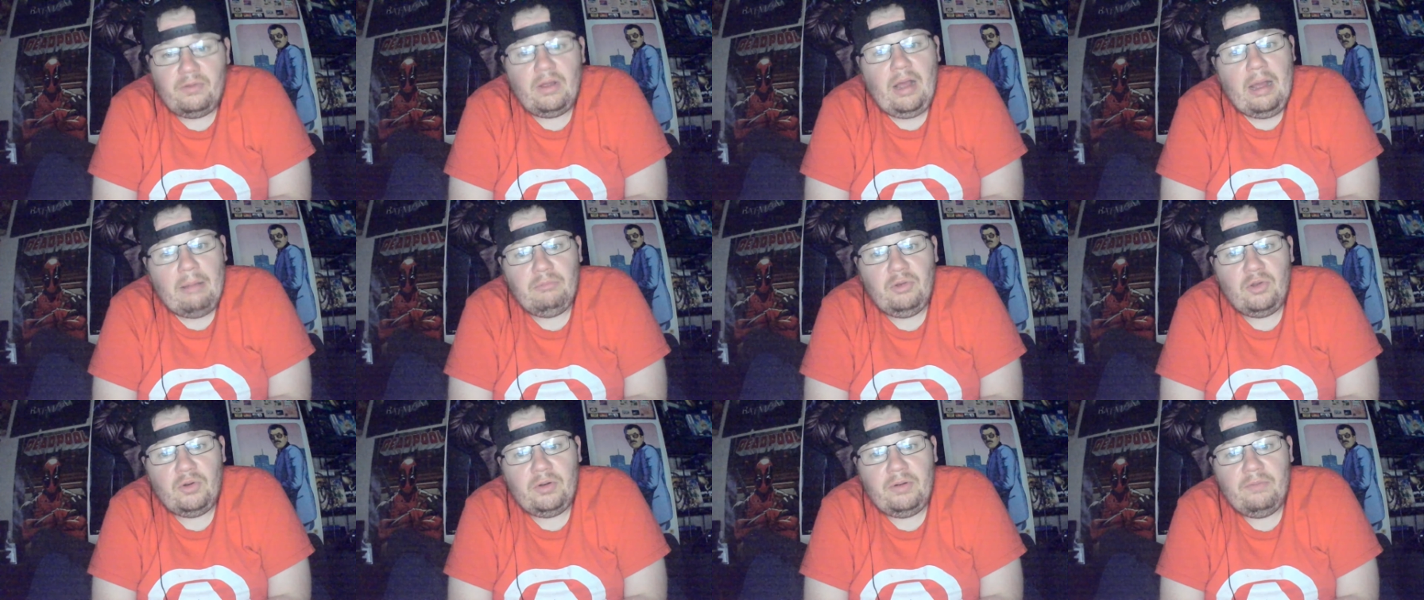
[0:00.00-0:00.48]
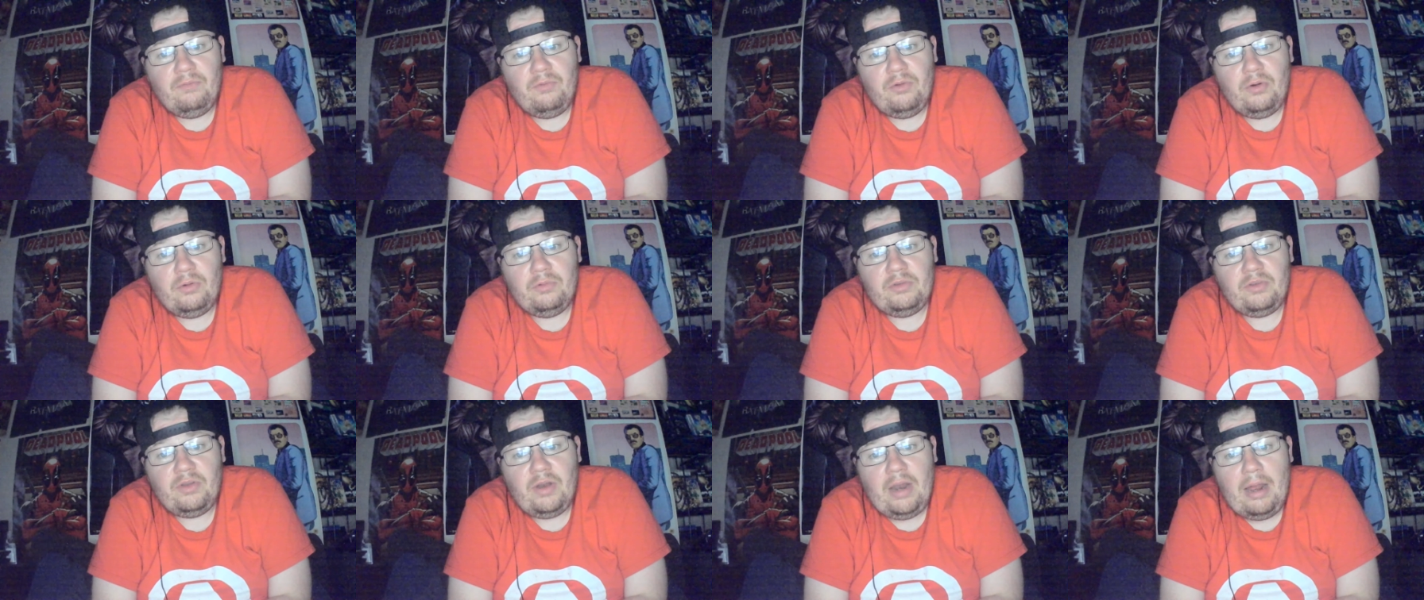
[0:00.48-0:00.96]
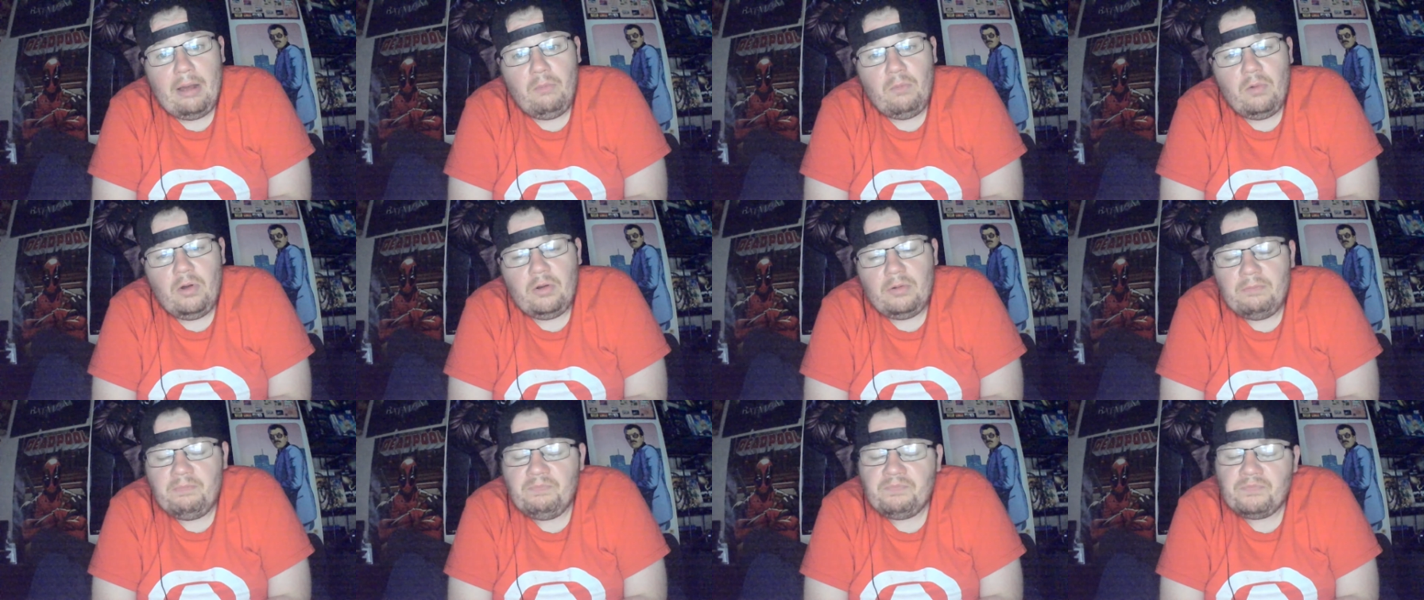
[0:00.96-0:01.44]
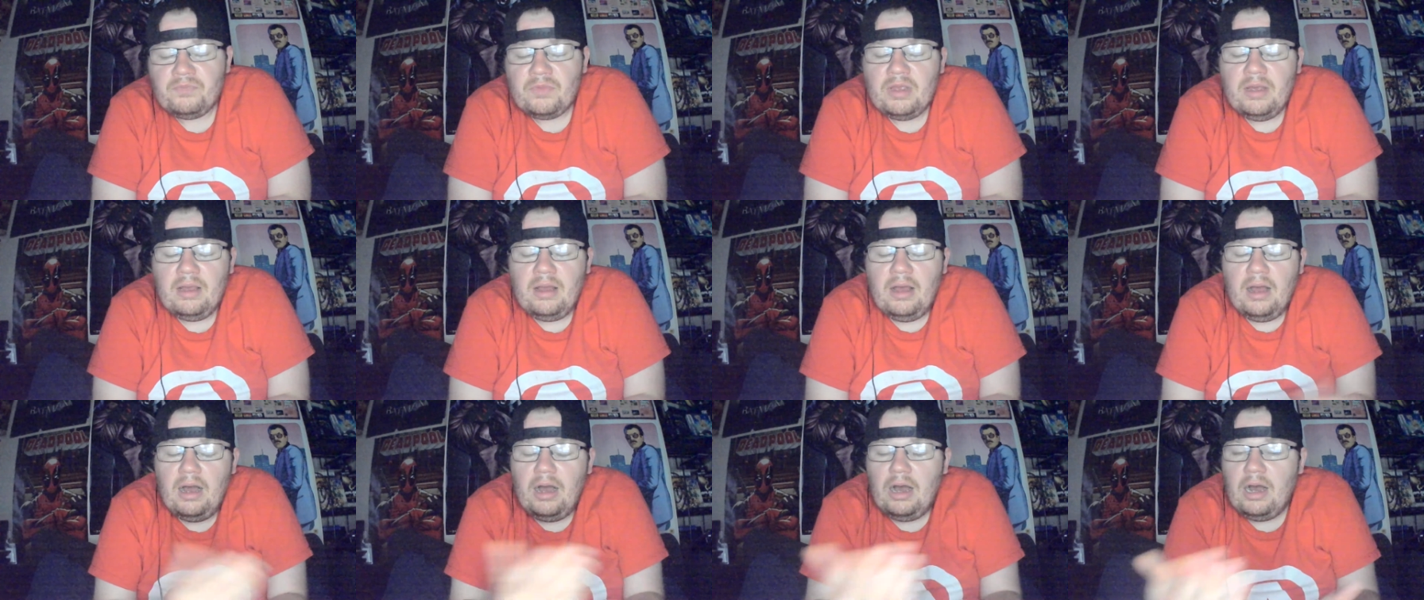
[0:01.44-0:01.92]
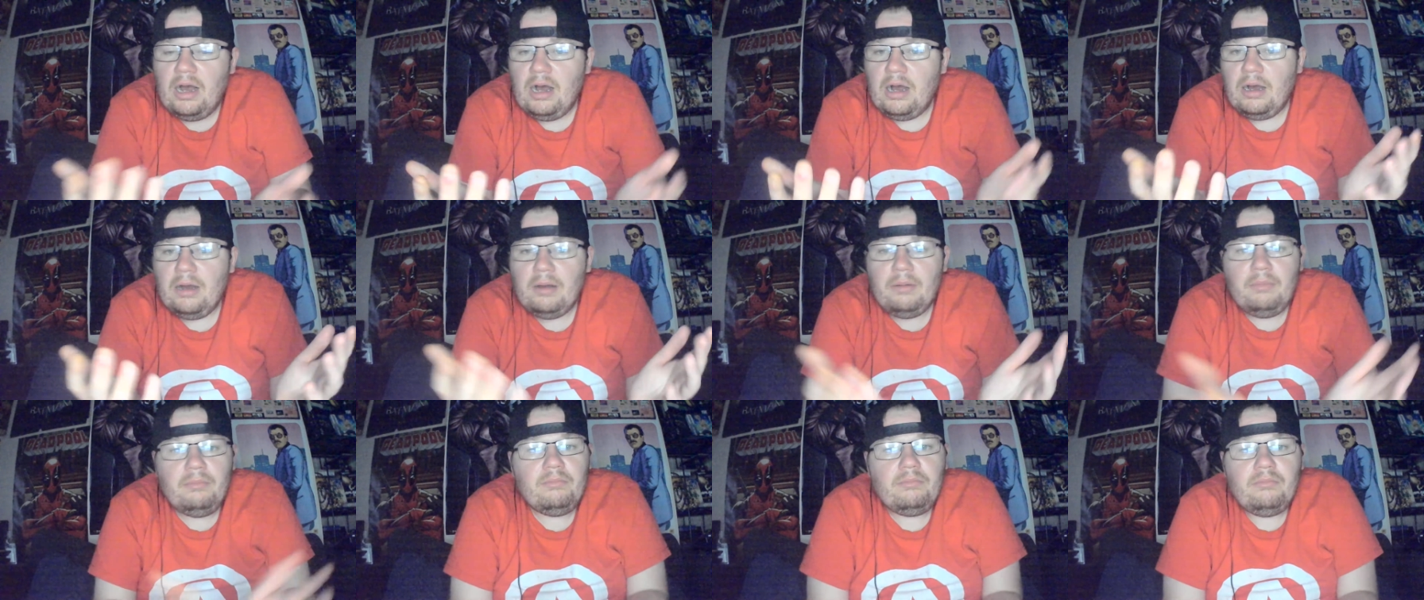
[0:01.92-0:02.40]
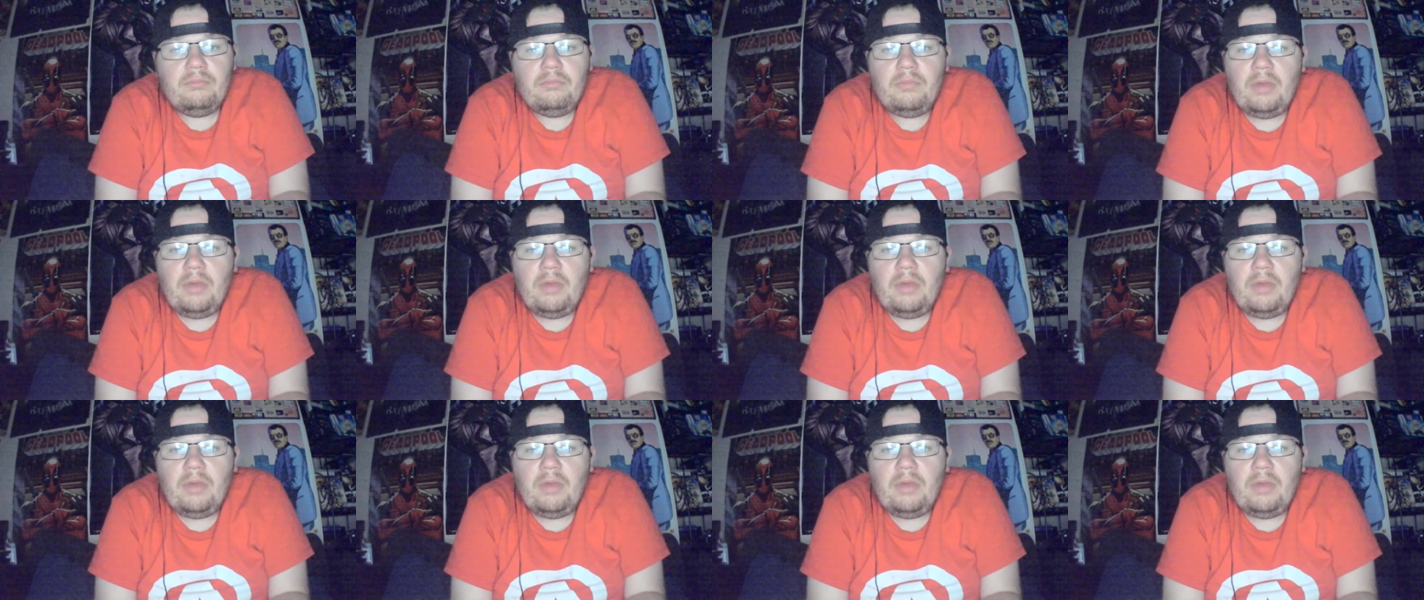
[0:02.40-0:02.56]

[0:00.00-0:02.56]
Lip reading: I'm looking forward to that one.